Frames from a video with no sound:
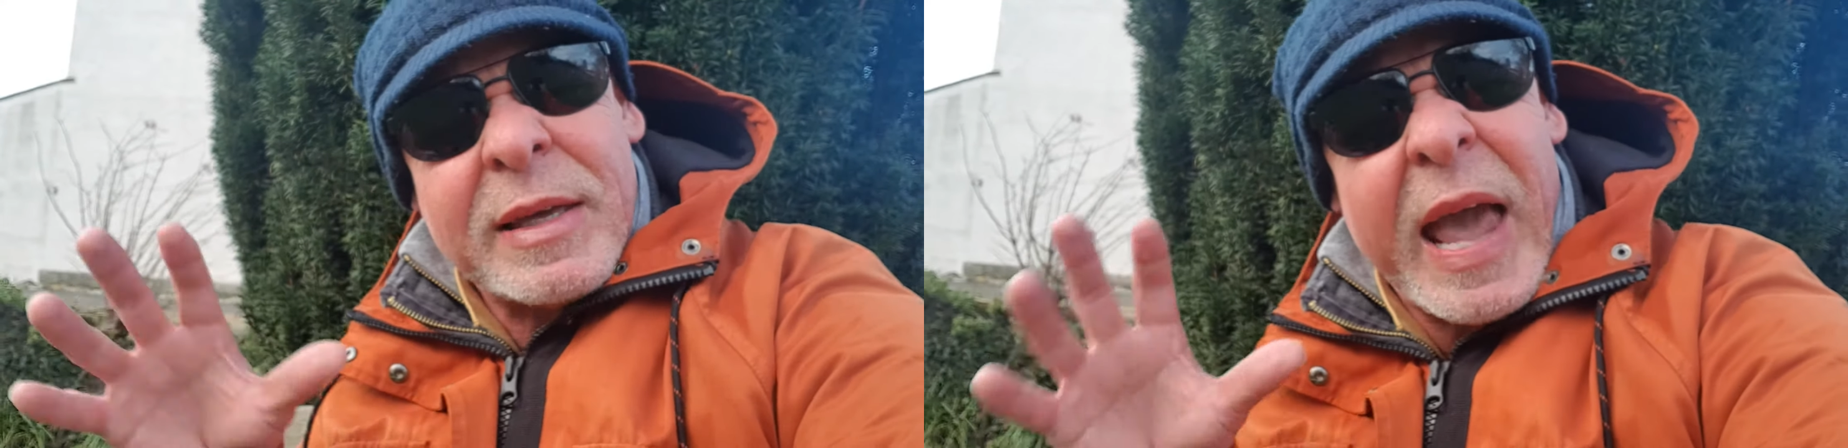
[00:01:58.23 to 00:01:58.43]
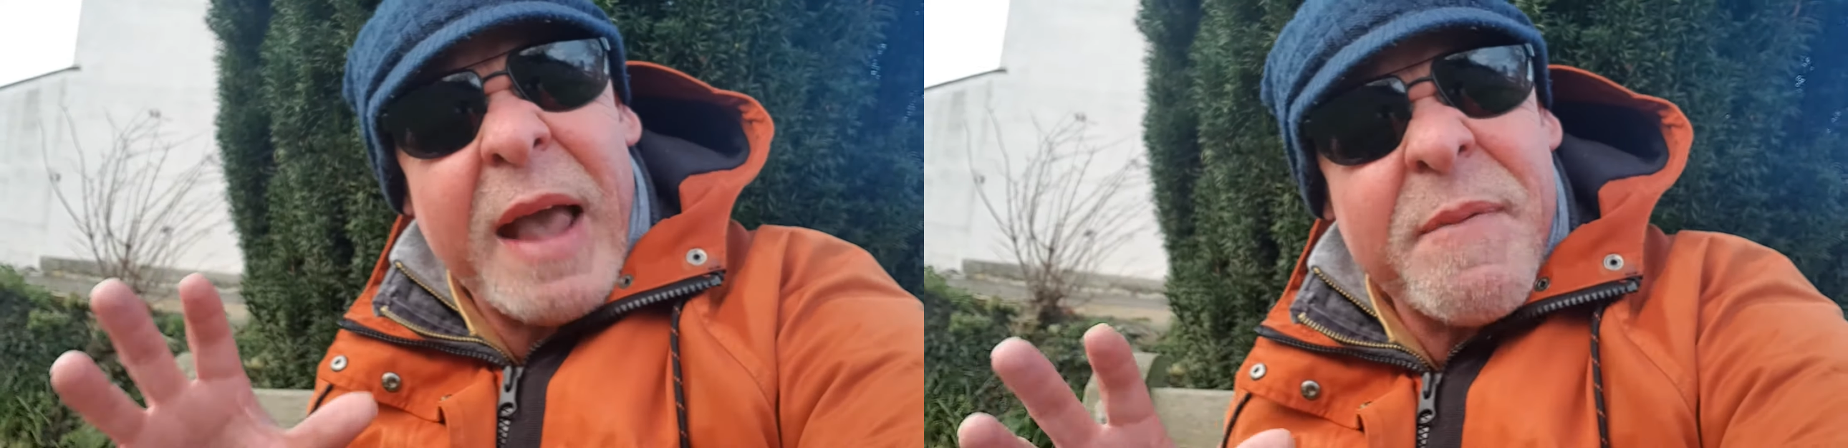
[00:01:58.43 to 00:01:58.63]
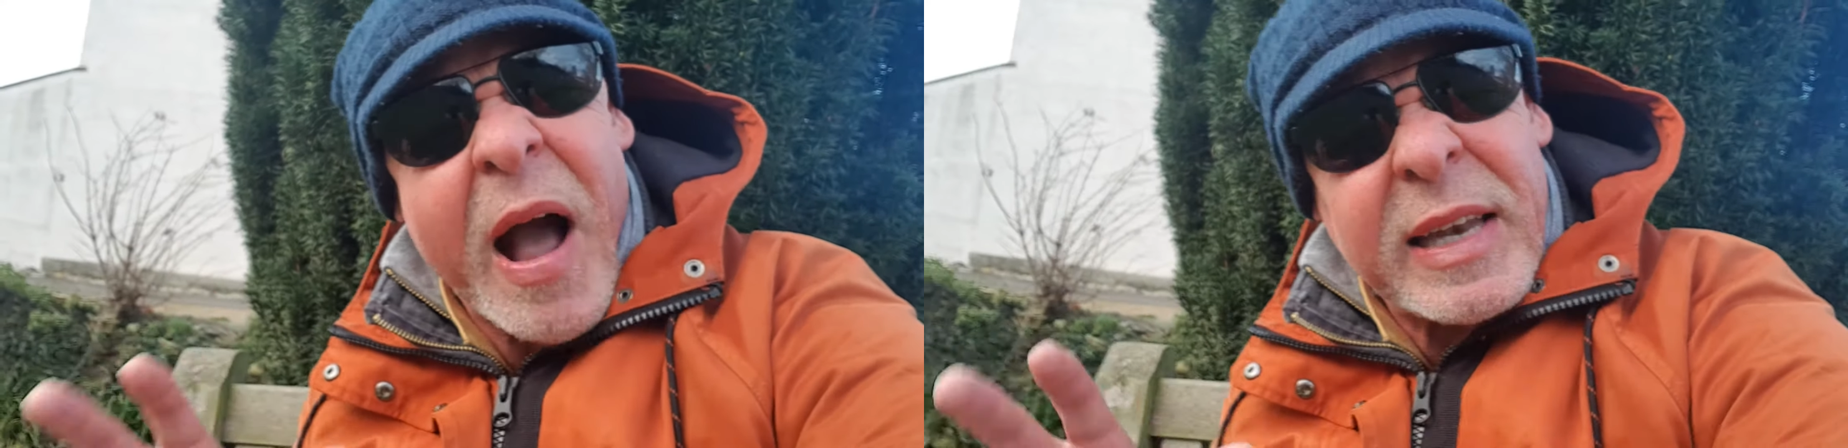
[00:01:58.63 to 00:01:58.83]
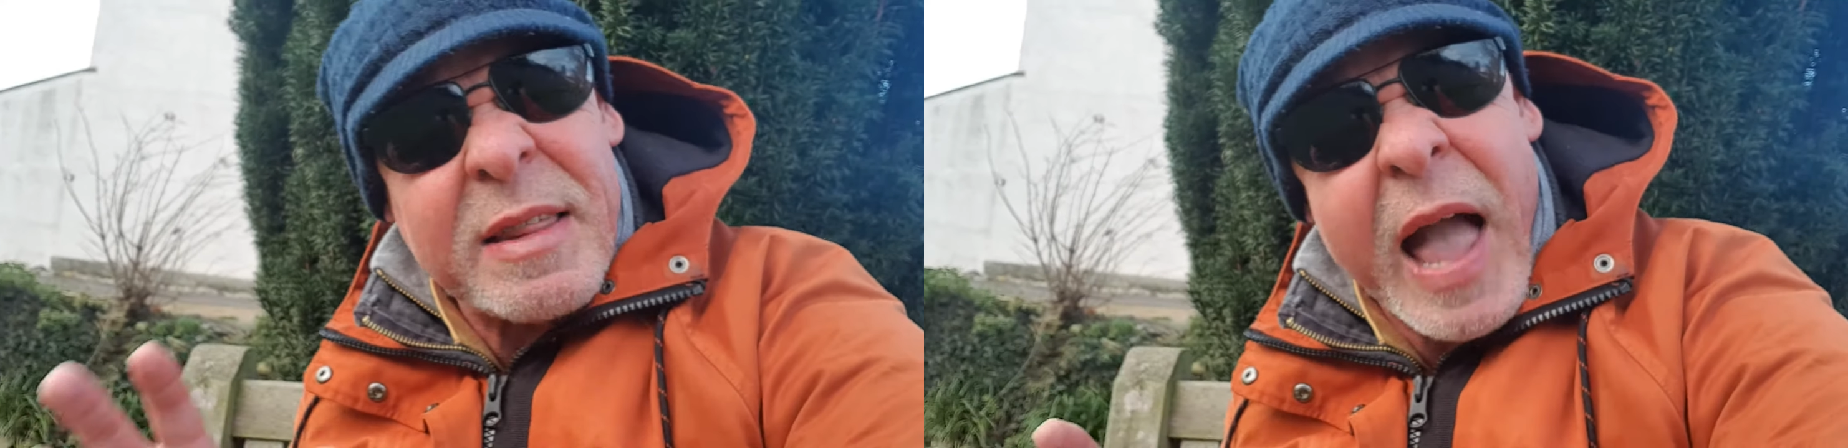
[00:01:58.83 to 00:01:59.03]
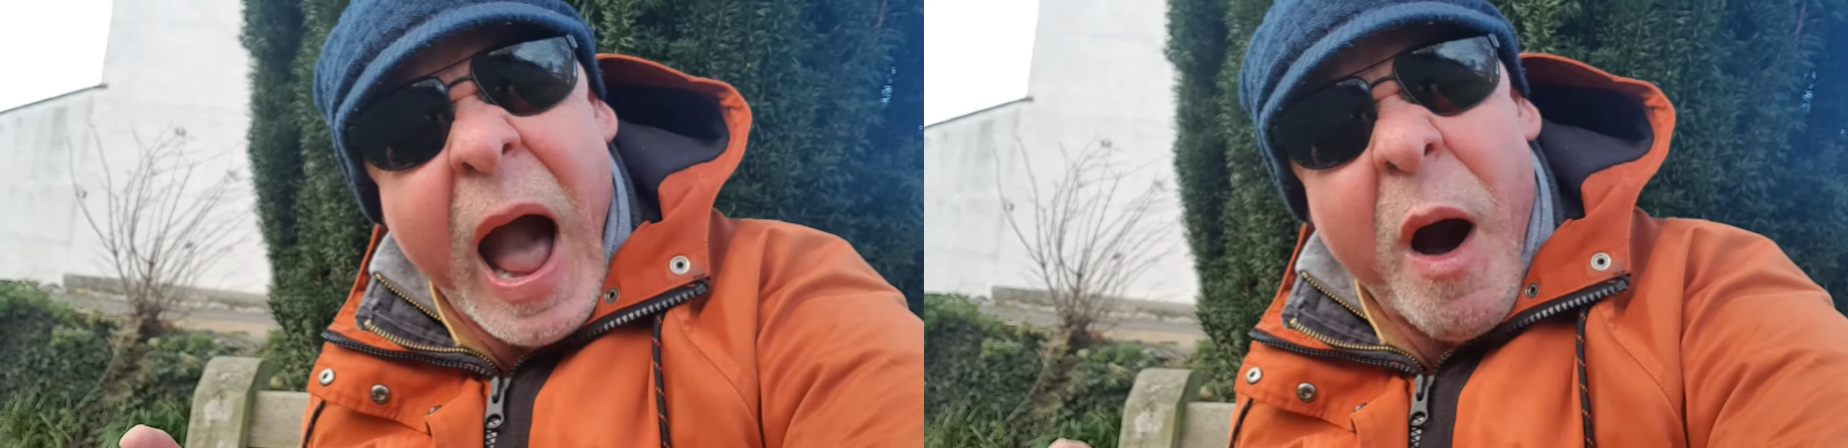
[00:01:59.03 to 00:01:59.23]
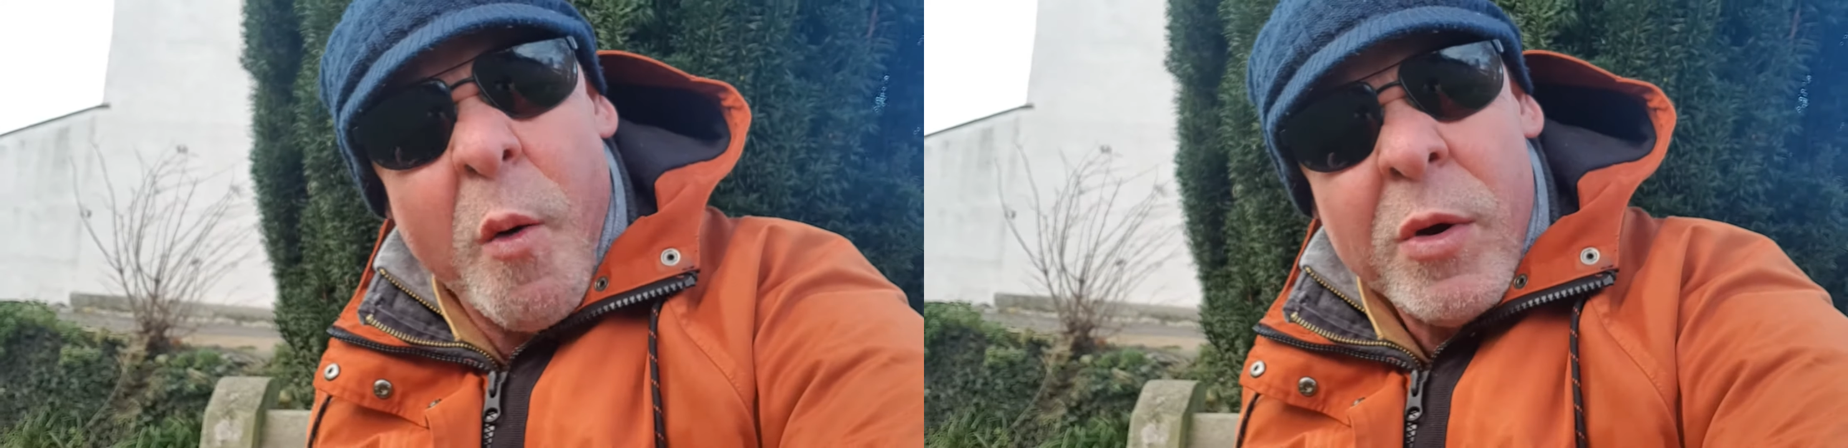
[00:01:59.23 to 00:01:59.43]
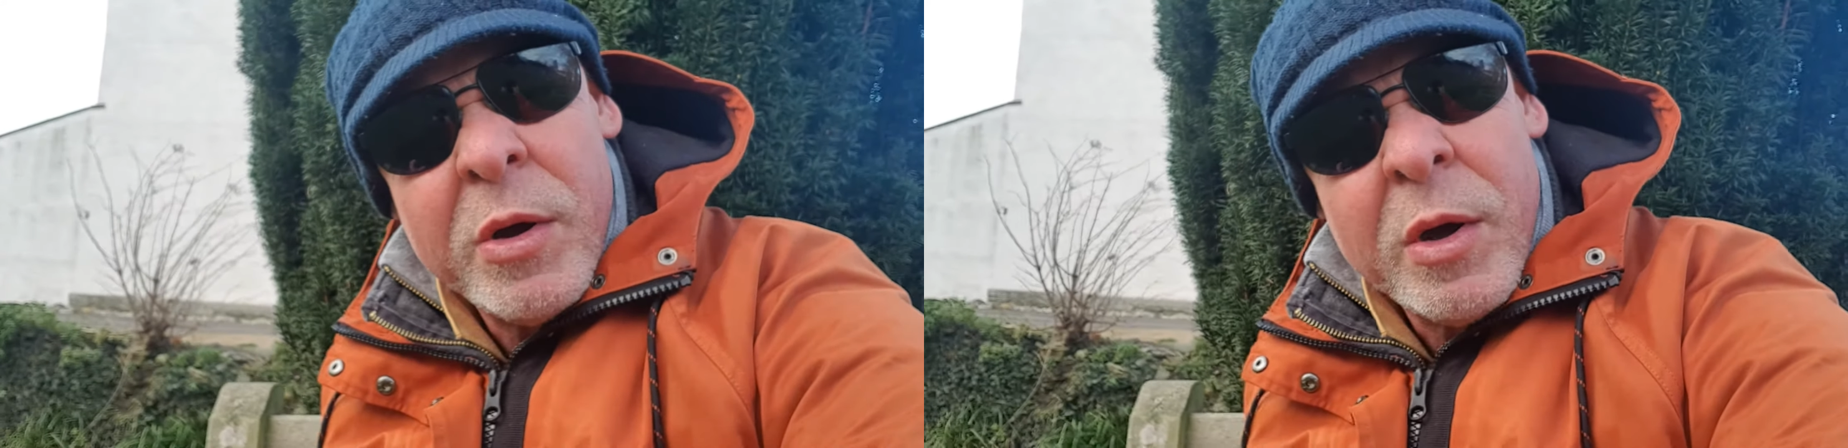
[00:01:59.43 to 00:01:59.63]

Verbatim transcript: key fact is now